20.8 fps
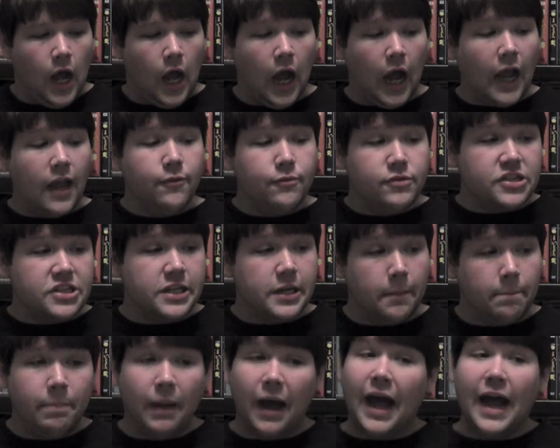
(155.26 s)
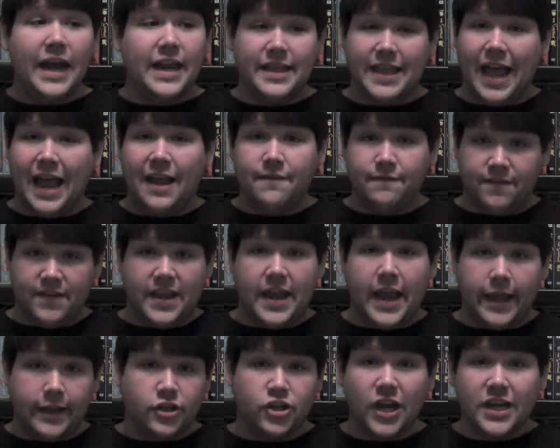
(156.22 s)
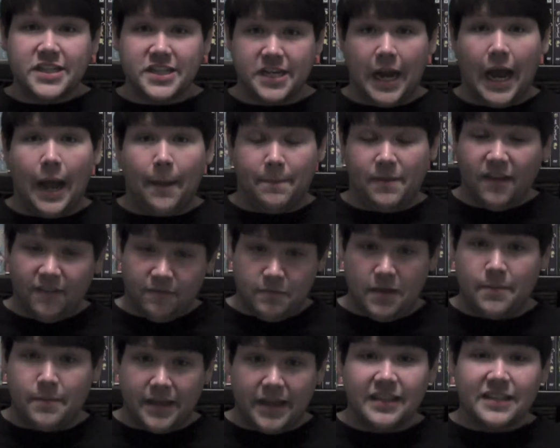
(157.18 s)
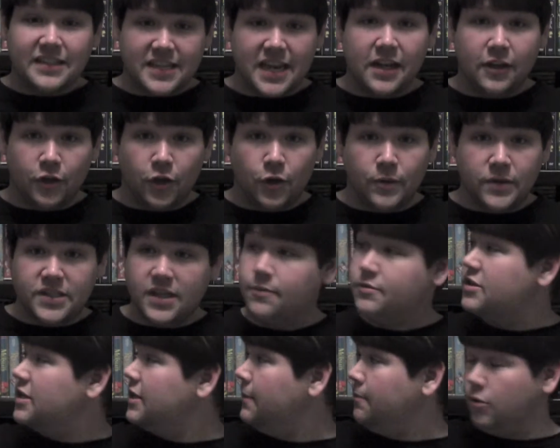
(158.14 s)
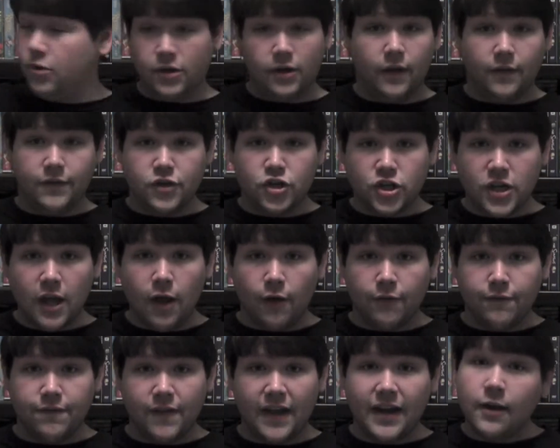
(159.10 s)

I was going to buy that VHS copy of Meet Me in St. Louis. I was going to put it on the shelf.